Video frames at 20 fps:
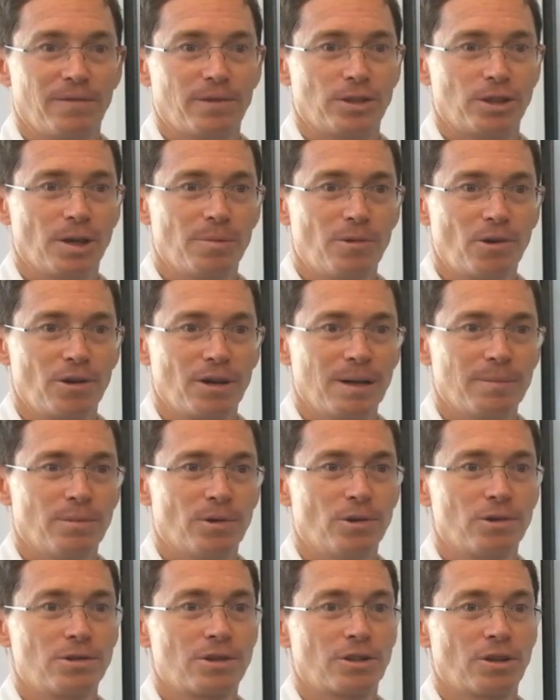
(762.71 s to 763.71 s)
the
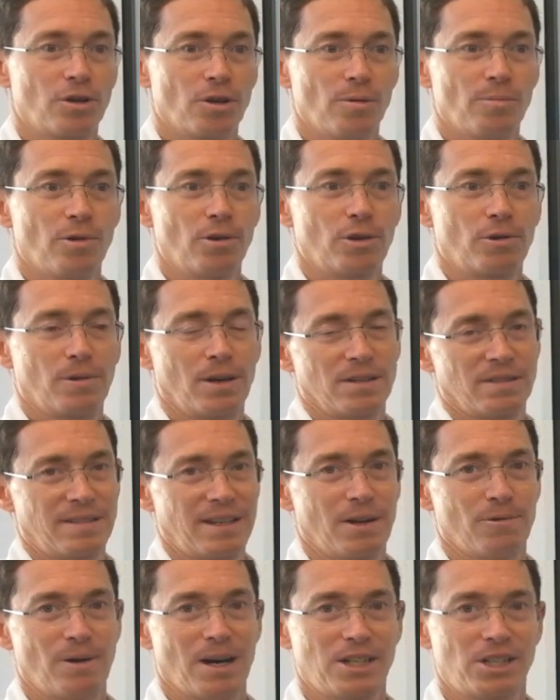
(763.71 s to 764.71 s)
WMO's Global Cross
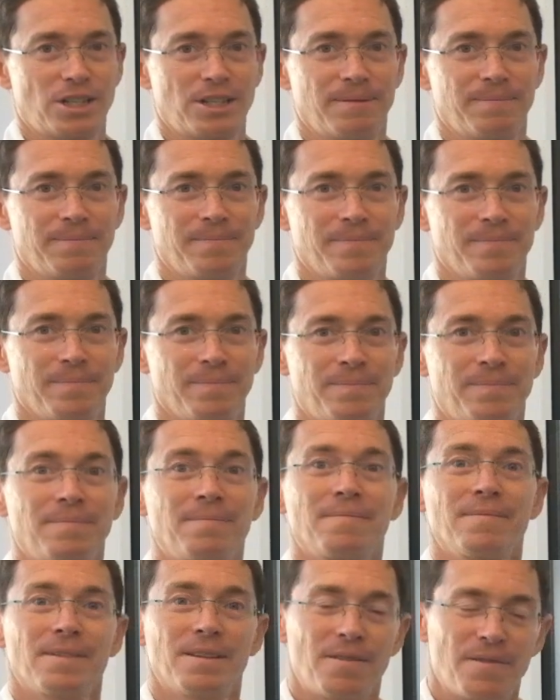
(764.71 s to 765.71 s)
Year Watch.
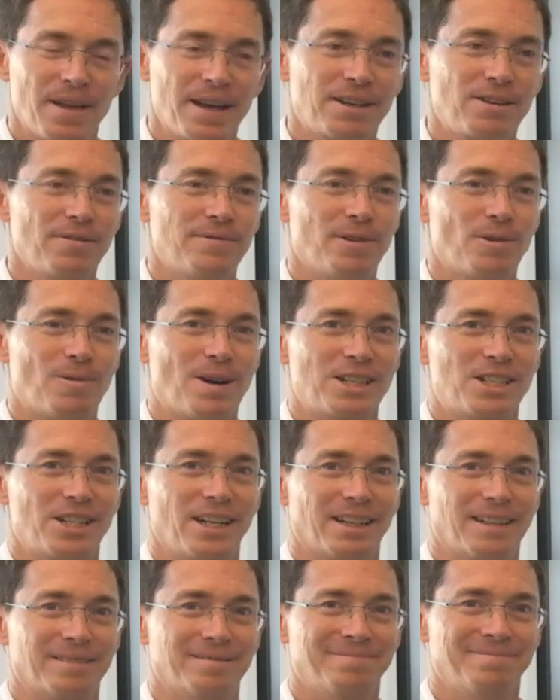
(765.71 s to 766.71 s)
Thank you for
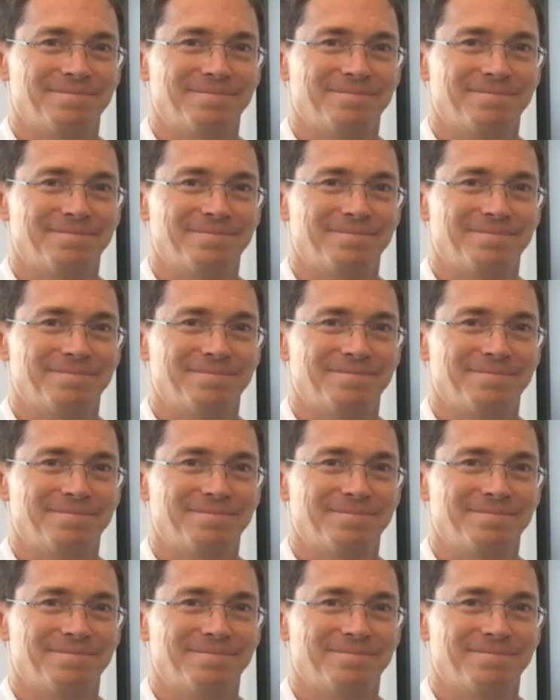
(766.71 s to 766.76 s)
watching.